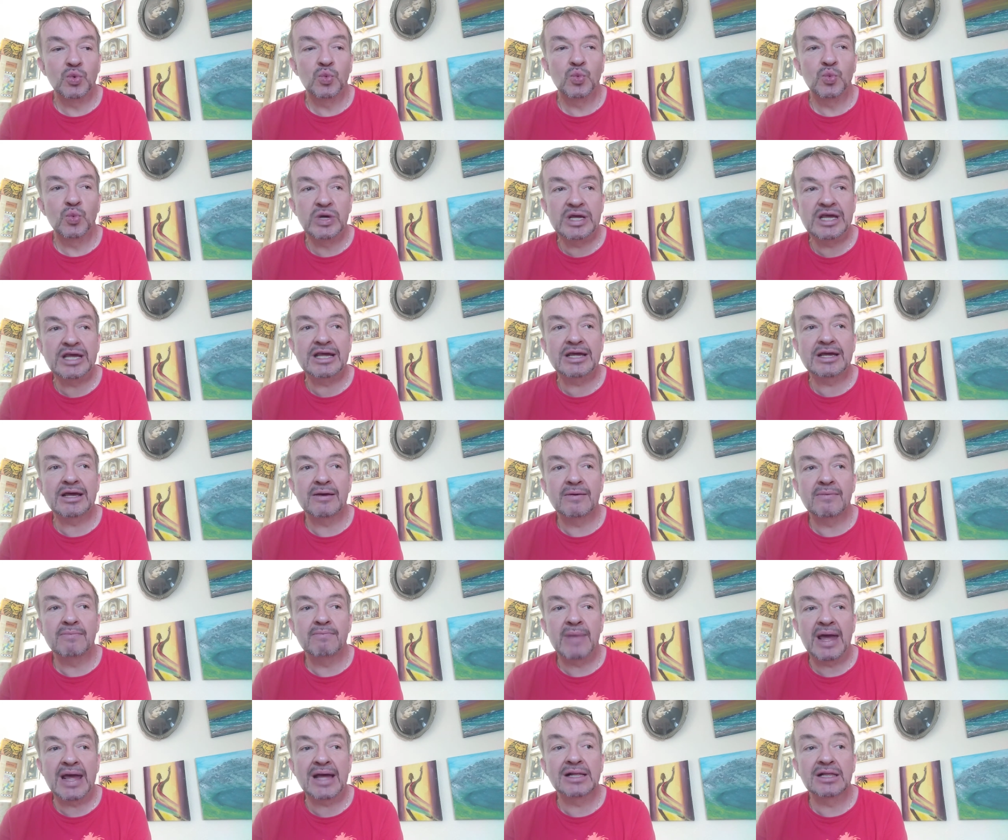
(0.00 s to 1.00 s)
we
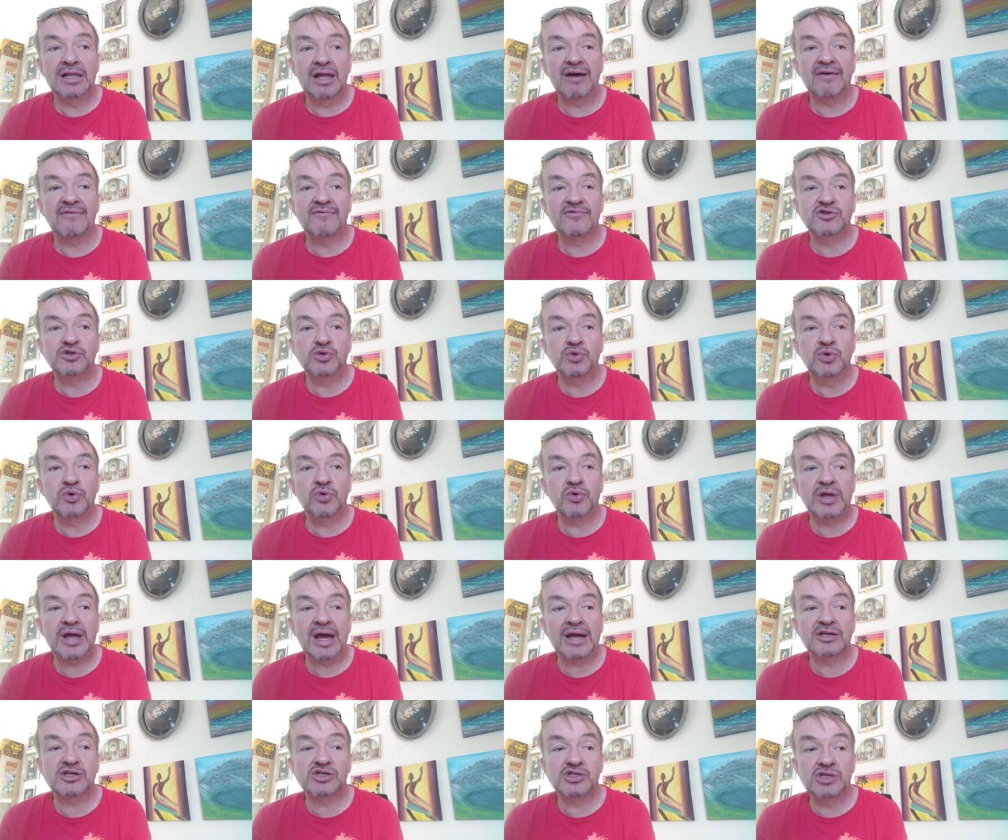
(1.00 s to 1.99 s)
make love to
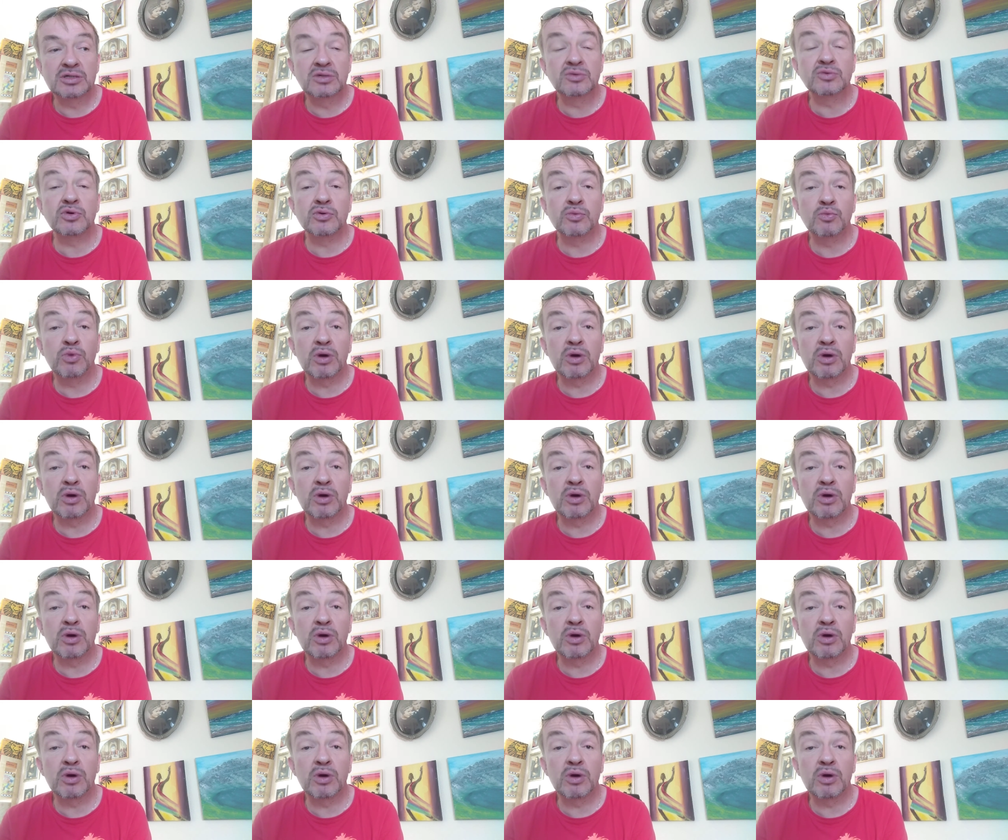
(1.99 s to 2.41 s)
create children,